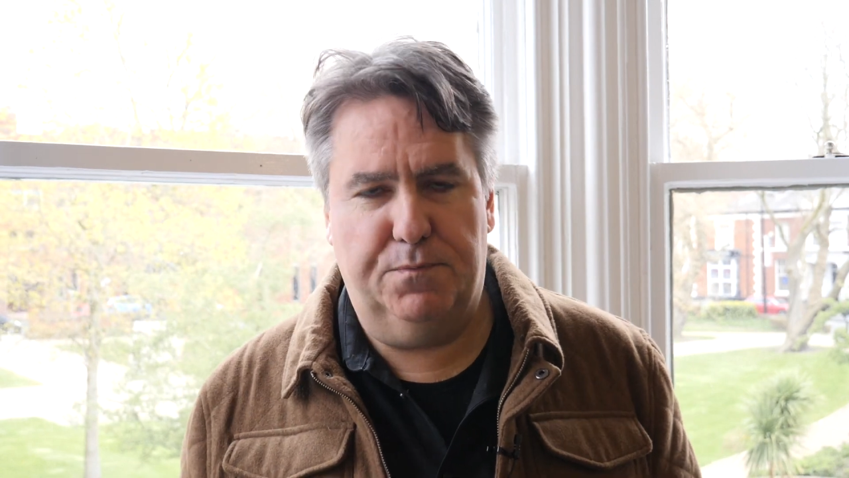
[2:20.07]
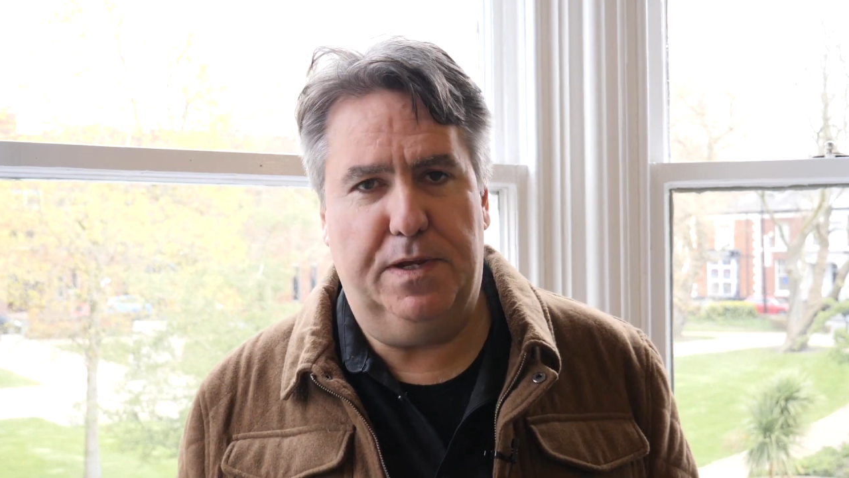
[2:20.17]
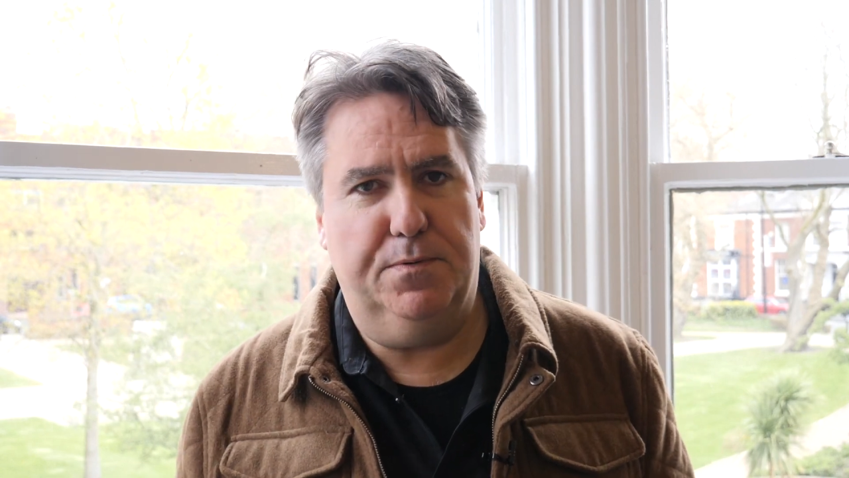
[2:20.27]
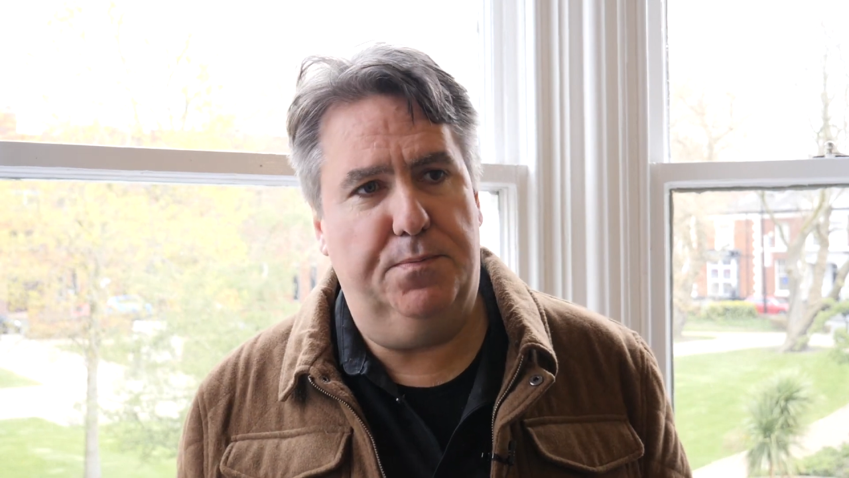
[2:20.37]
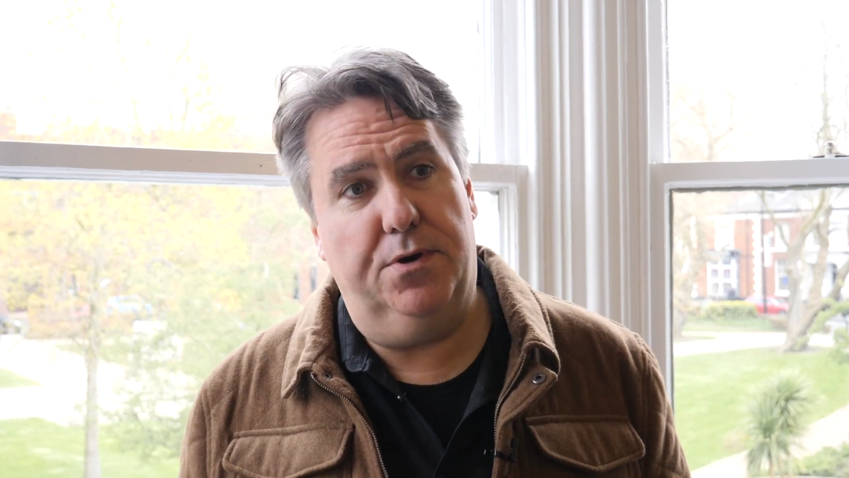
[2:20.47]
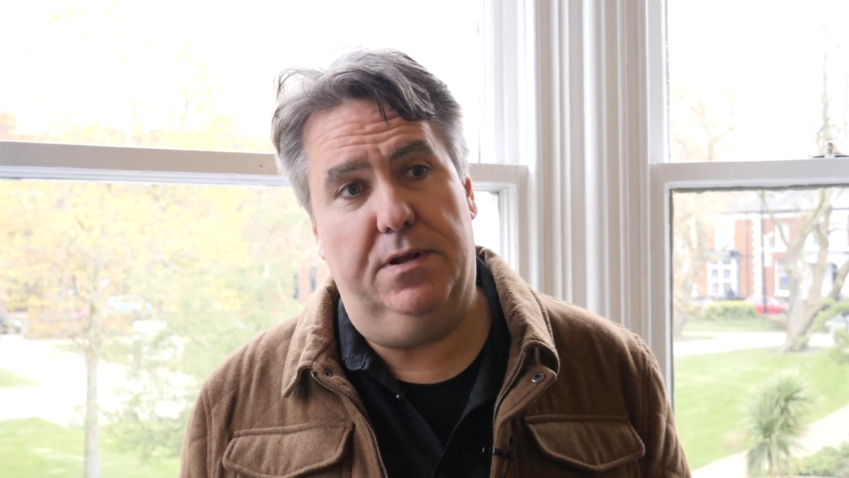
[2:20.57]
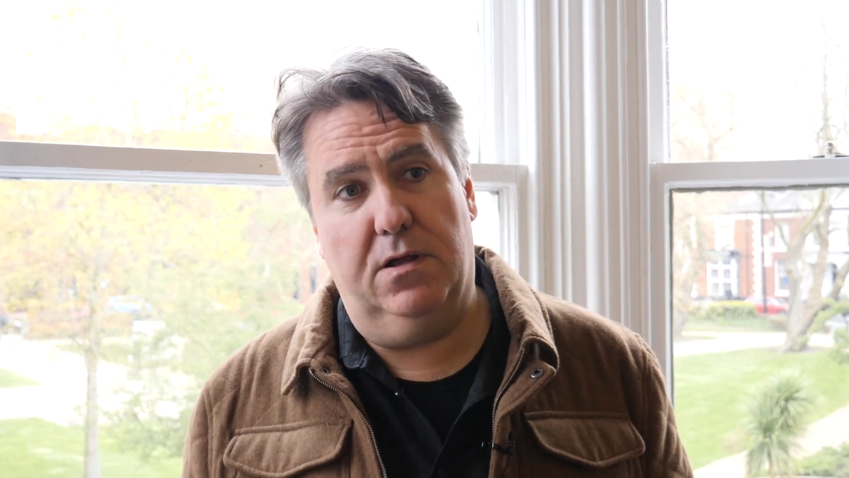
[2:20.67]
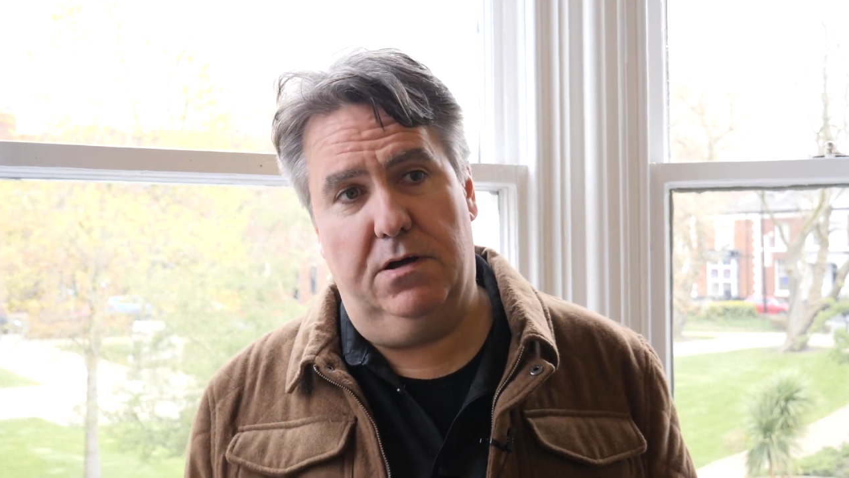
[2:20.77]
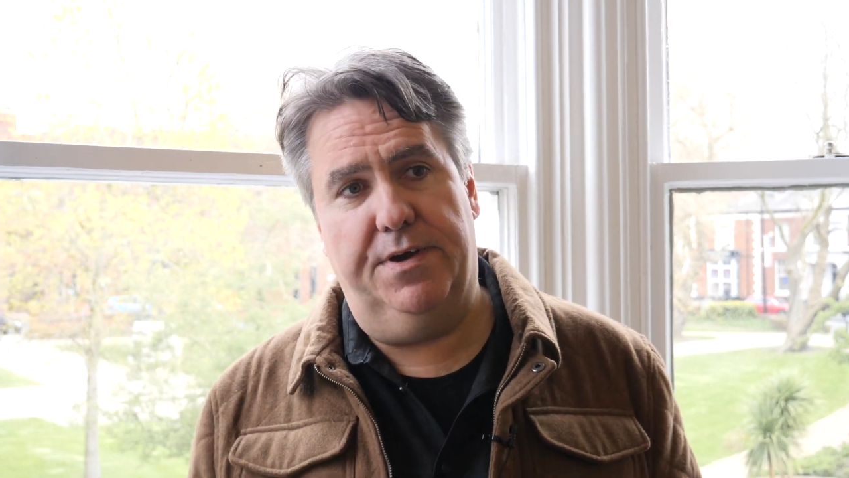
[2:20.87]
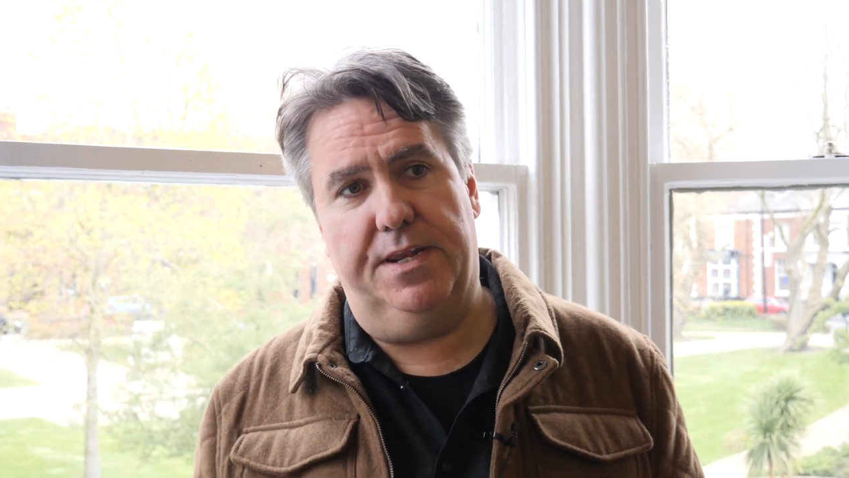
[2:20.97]
of people putting a
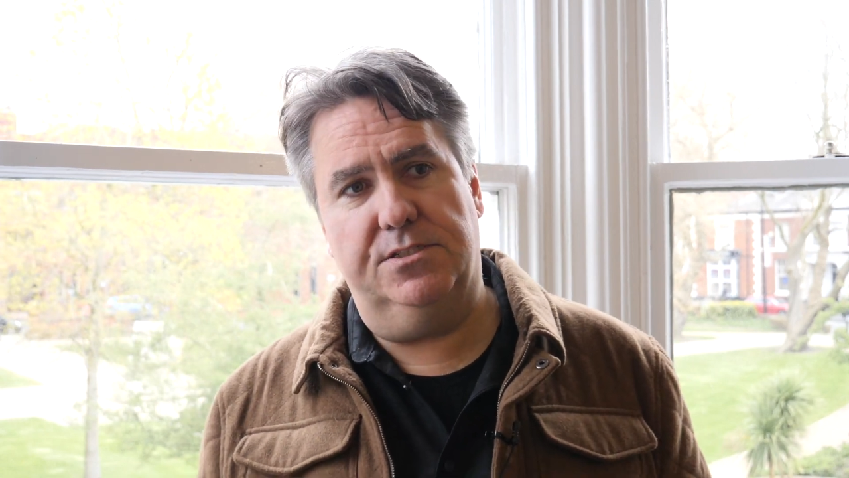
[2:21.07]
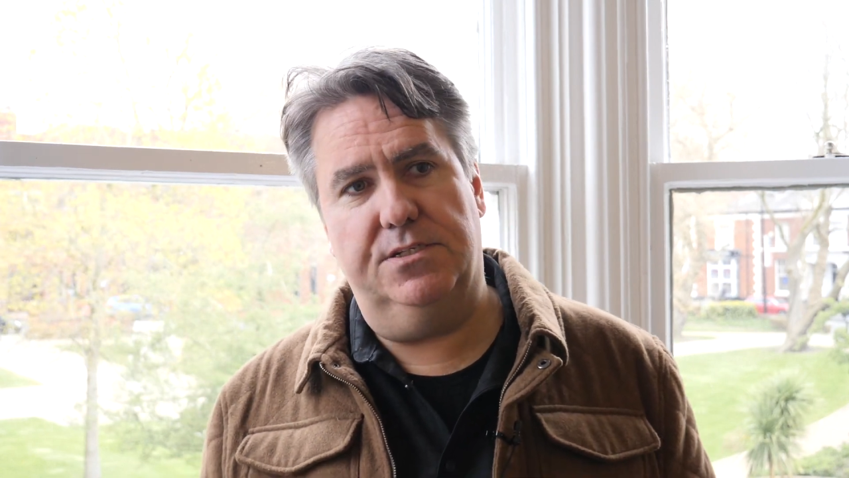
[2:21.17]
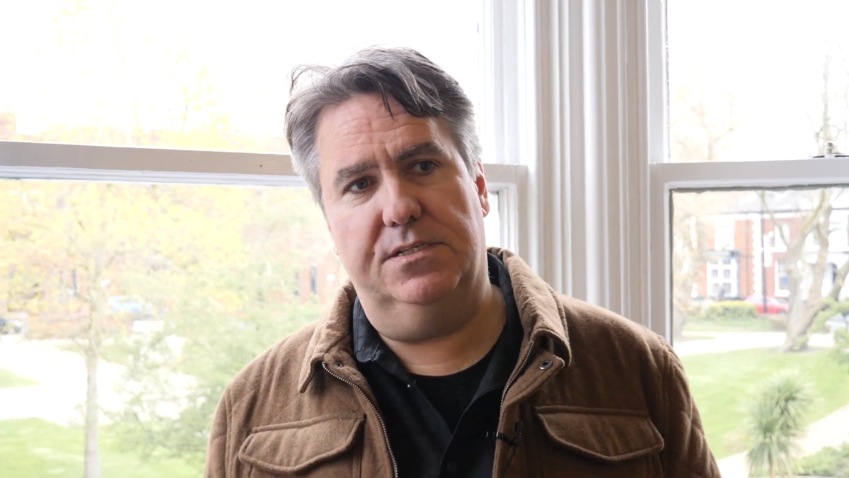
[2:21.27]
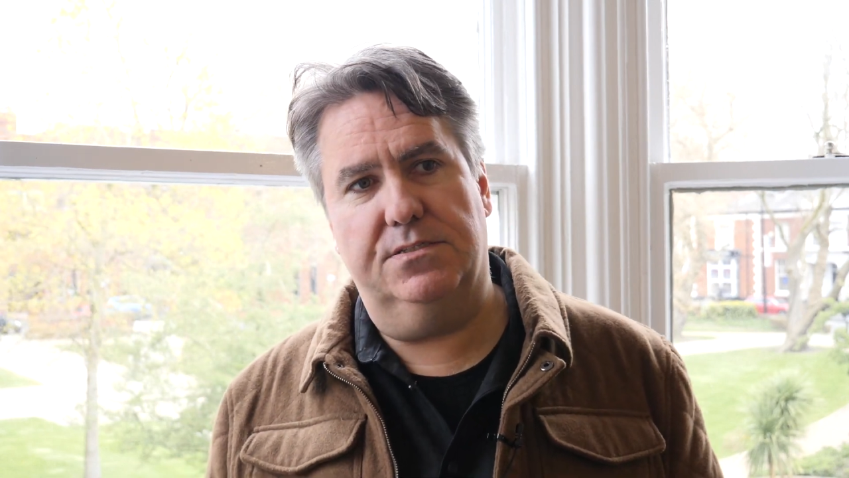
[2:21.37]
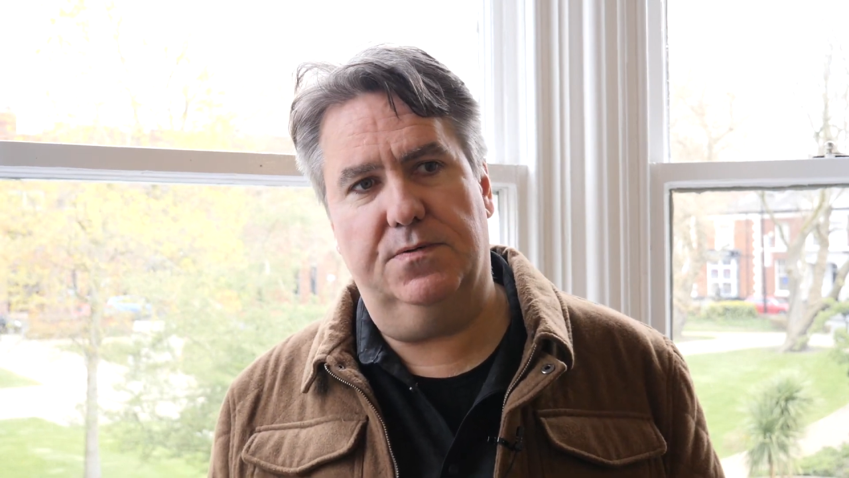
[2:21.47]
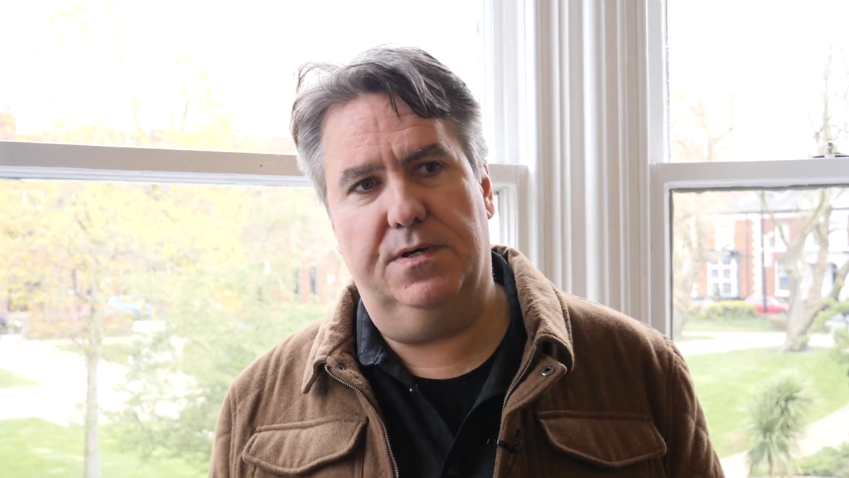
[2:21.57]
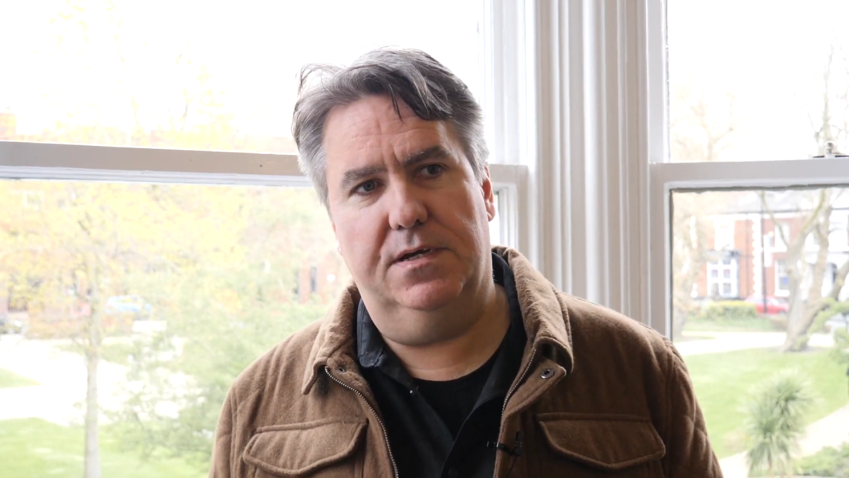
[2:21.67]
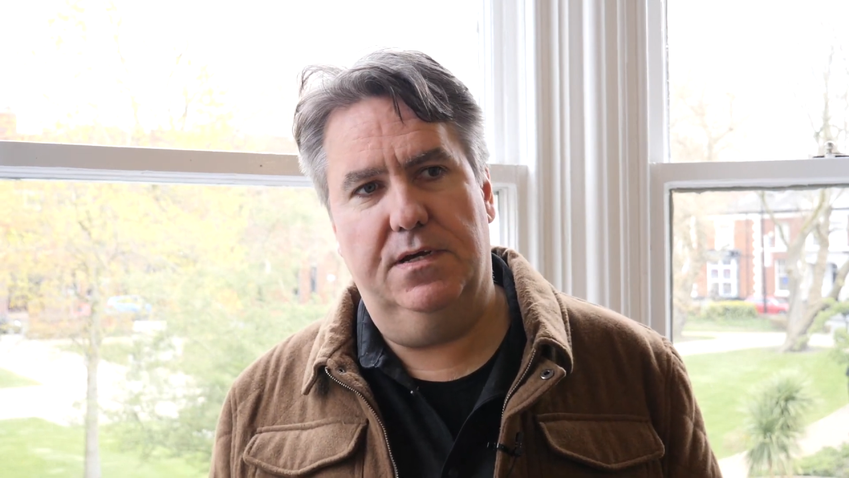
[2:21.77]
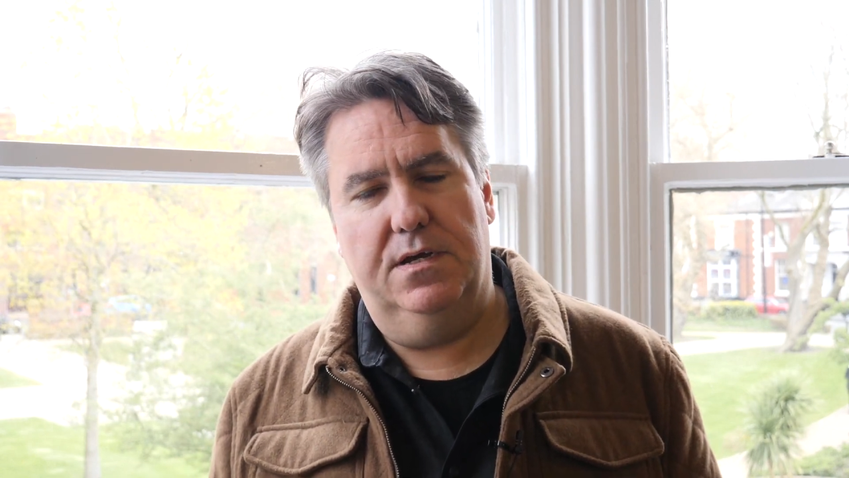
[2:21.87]
lot of energy into it.